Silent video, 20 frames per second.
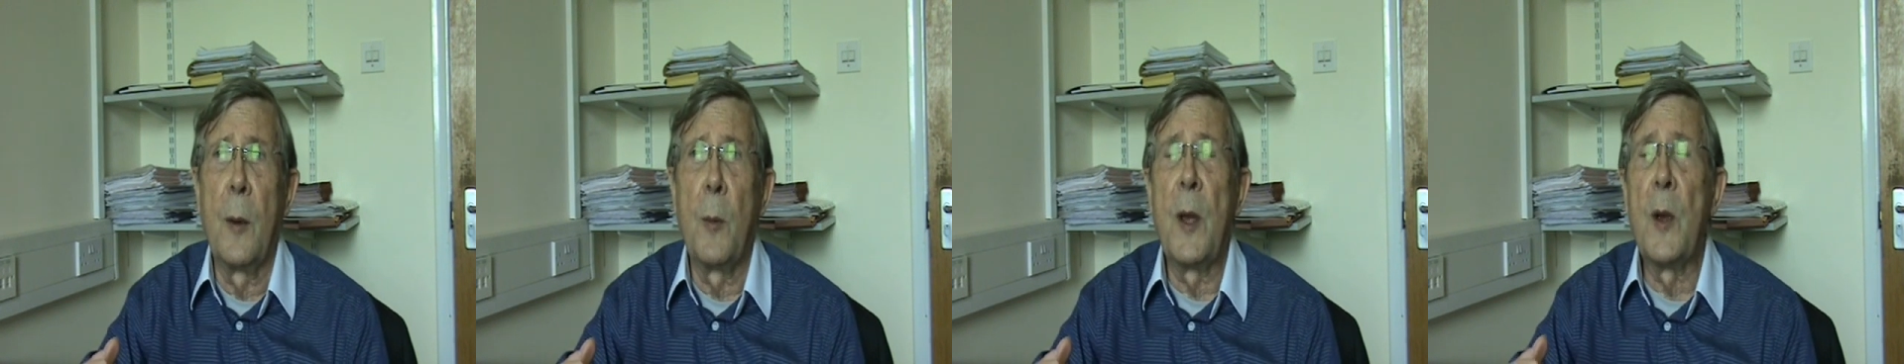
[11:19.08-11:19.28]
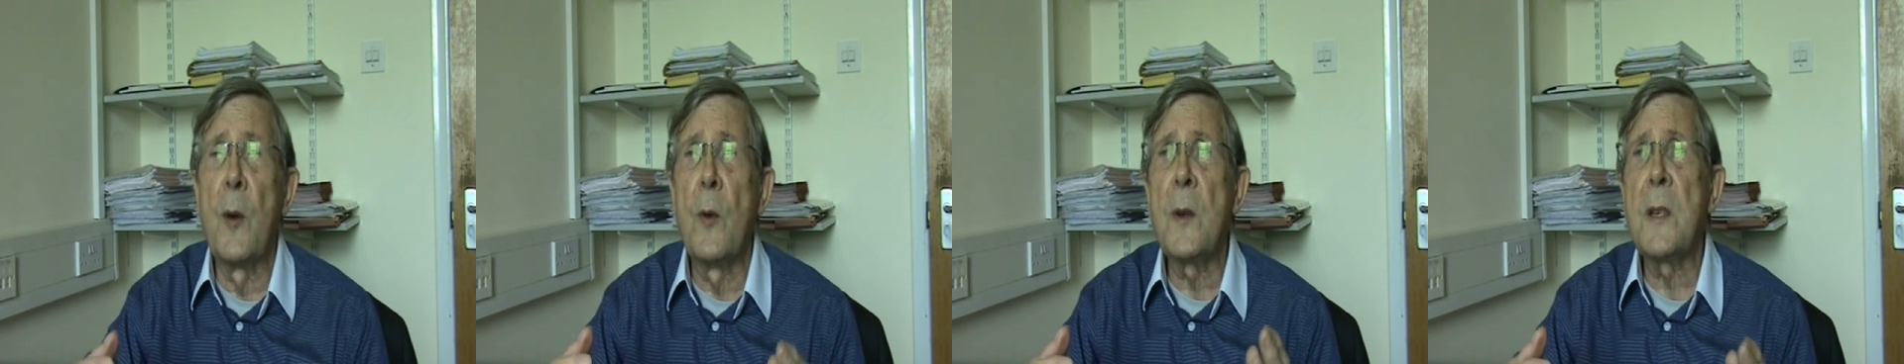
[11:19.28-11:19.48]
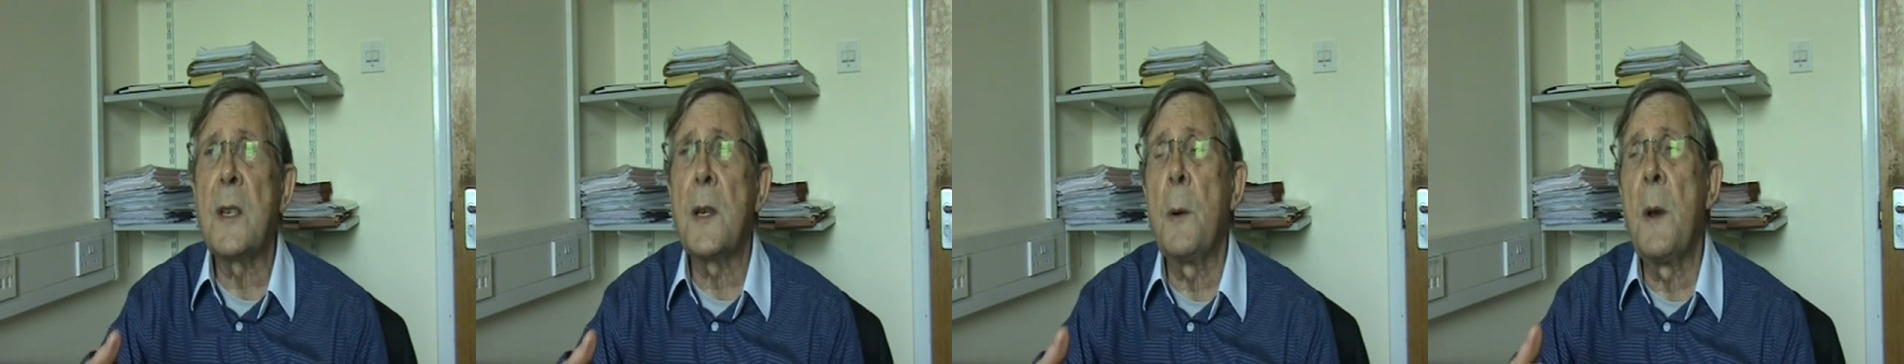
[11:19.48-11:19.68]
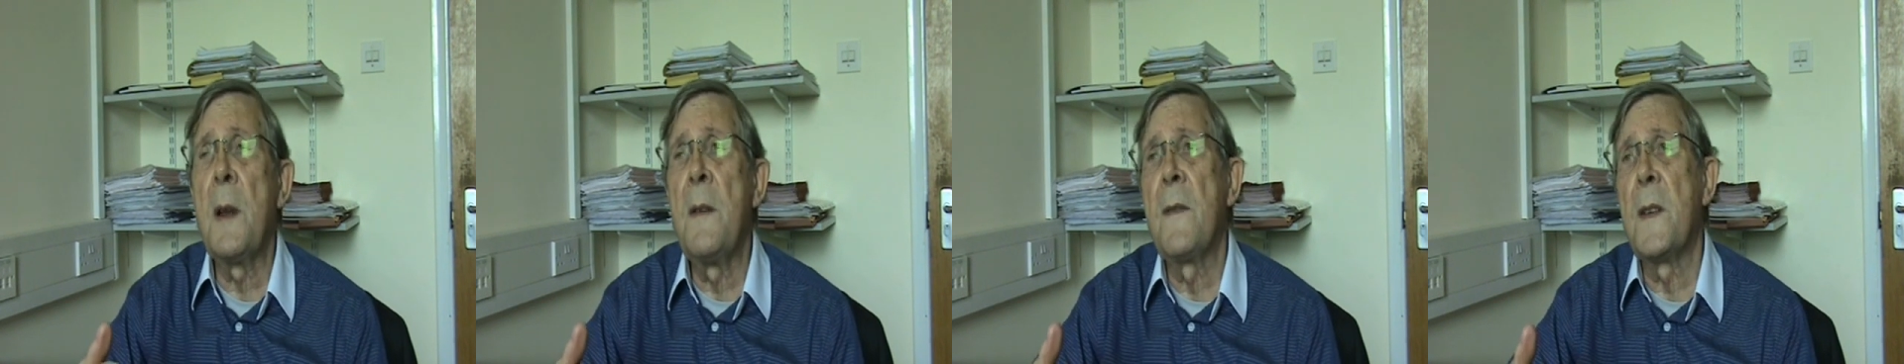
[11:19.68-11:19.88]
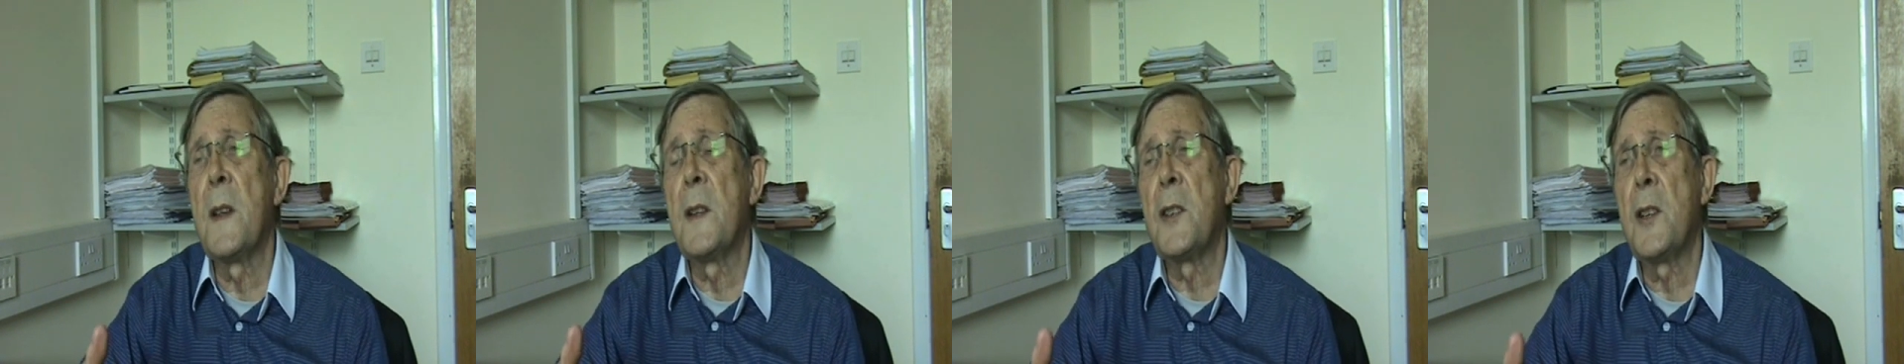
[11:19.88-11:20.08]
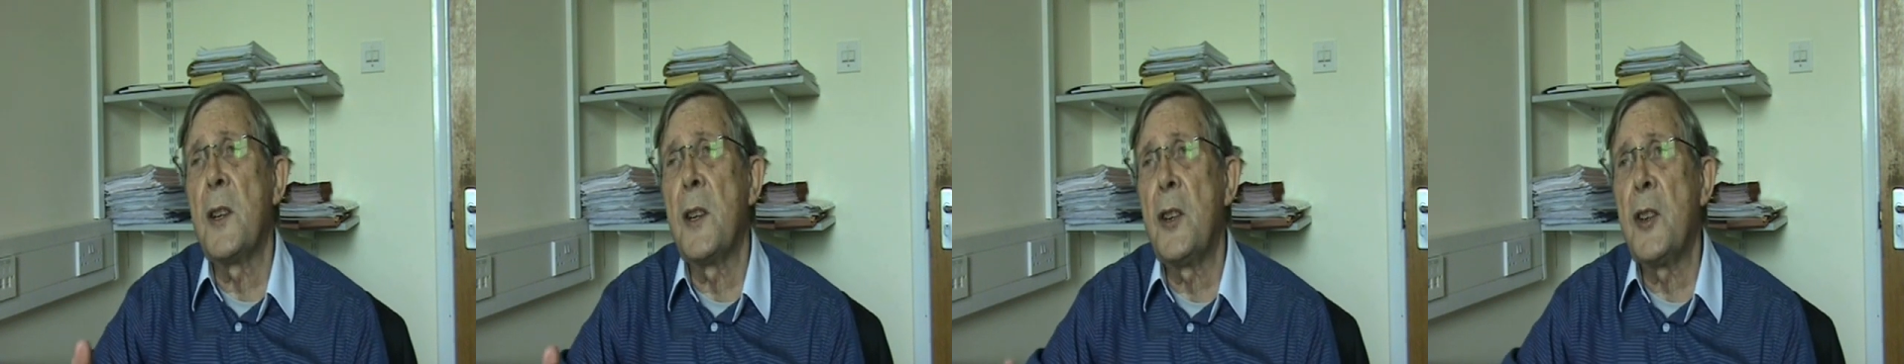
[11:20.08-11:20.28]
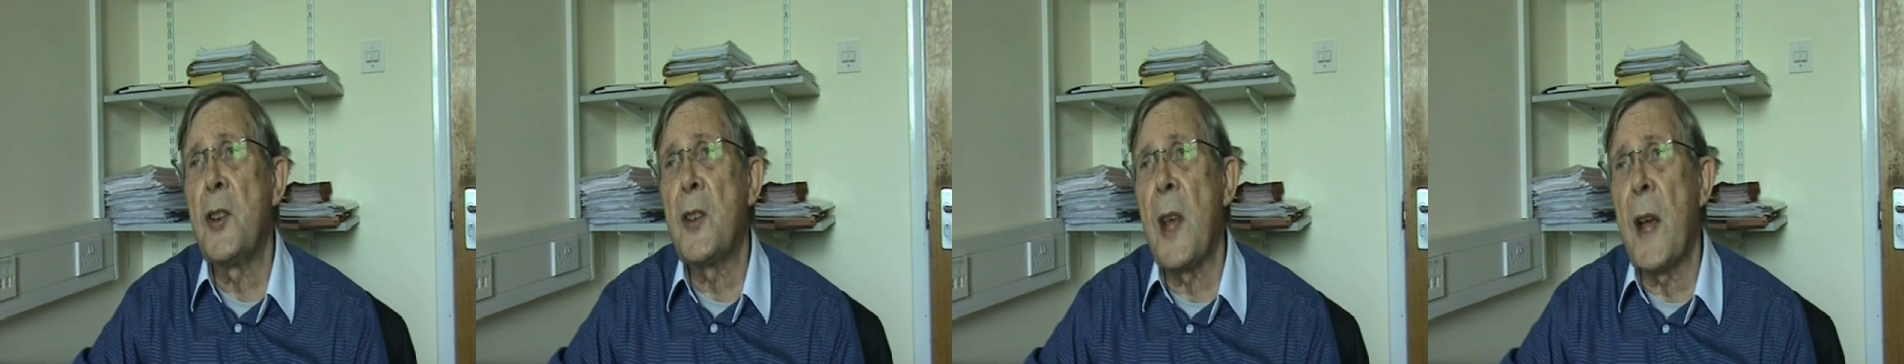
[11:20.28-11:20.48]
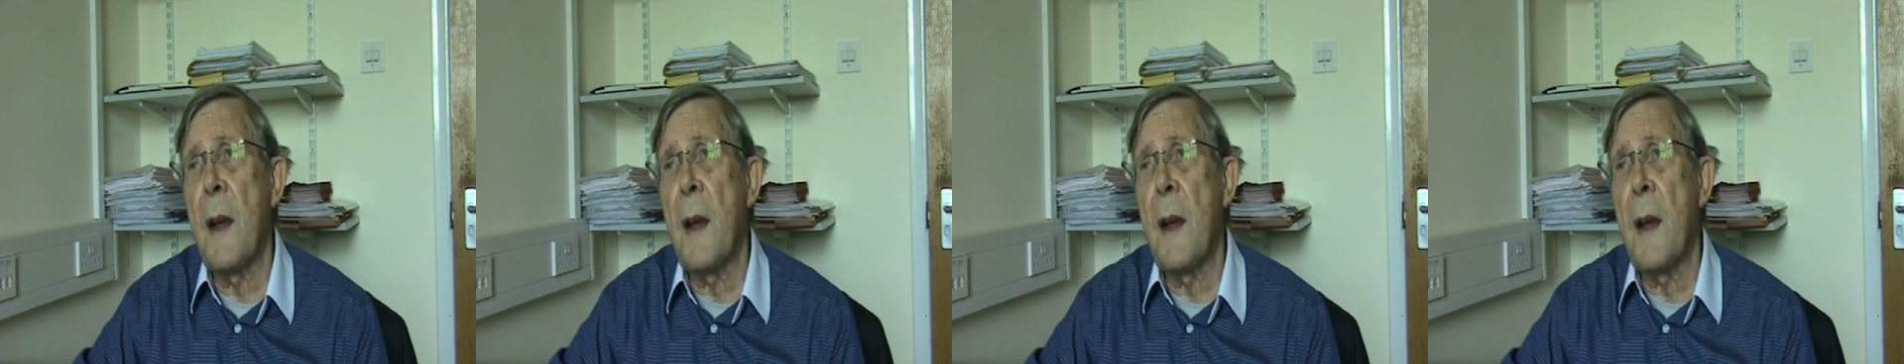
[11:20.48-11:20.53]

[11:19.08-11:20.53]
We also envisage